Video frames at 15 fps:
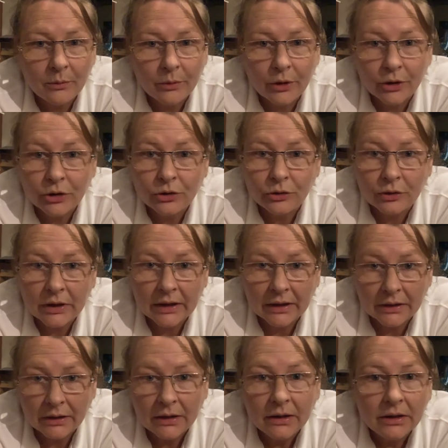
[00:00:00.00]
work, you
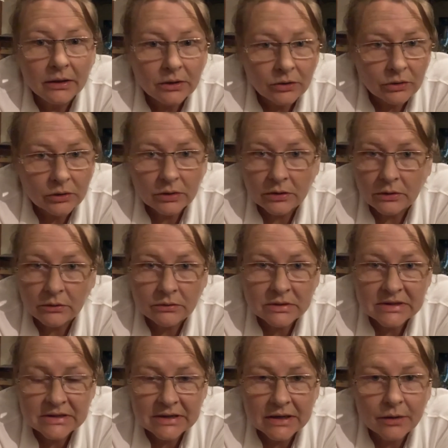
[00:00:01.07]
can
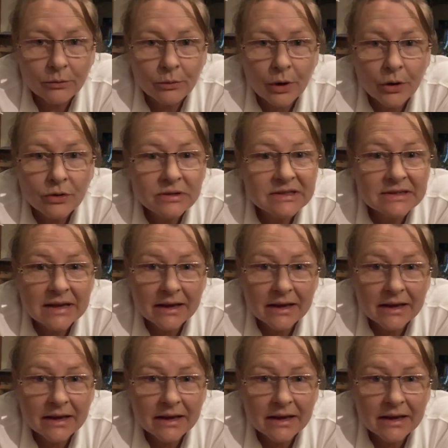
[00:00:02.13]
see a rose